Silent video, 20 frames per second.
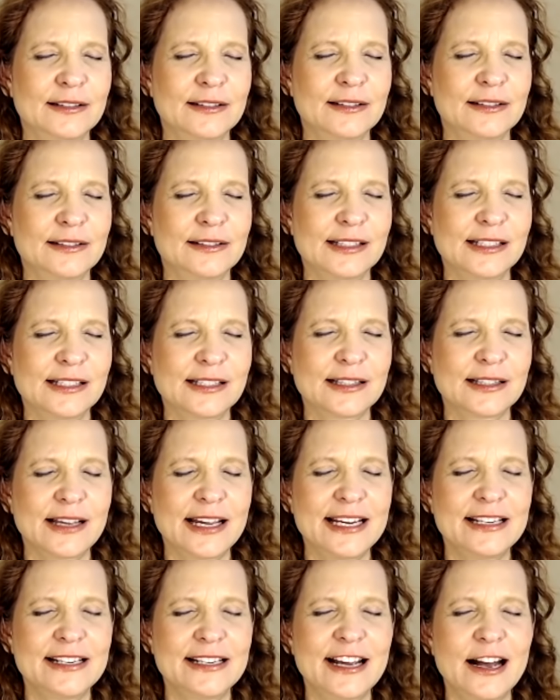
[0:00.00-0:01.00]
This
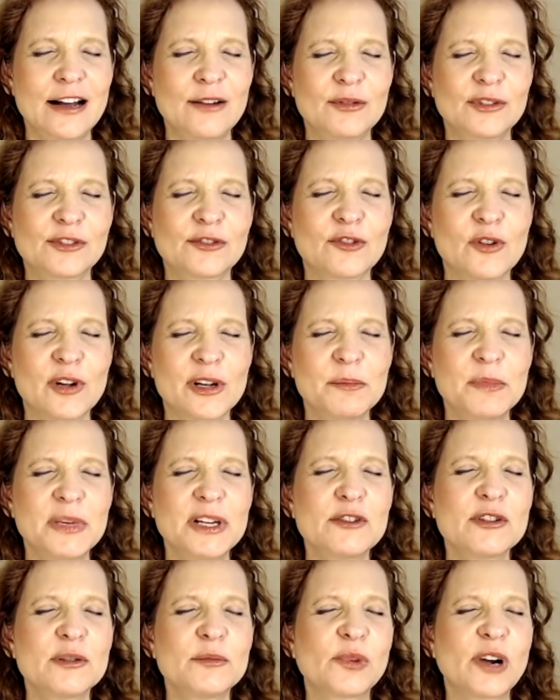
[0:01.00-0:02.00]
light now is growing
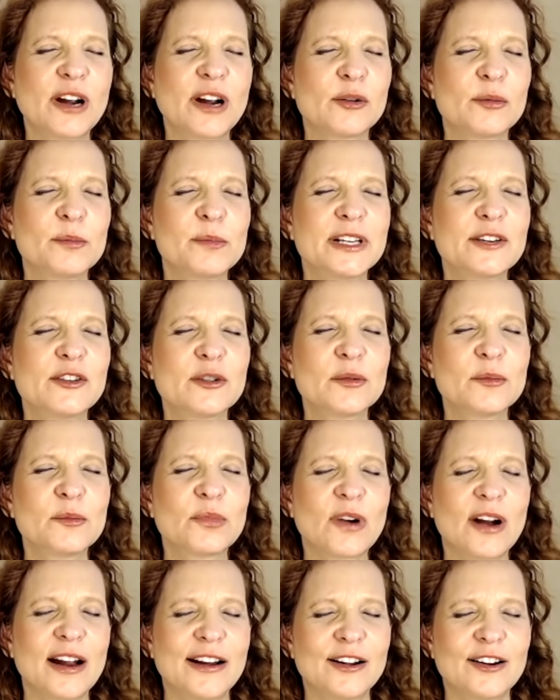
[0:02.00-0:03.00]
bigger and brighter, bigger and
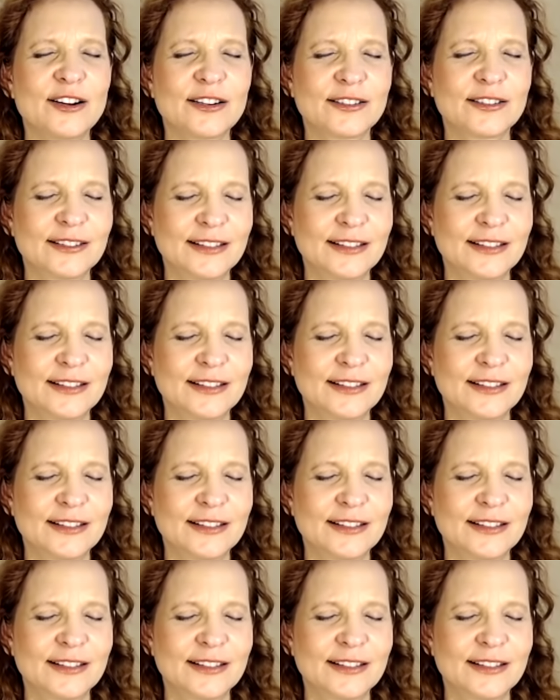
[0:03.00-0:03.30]
brighter.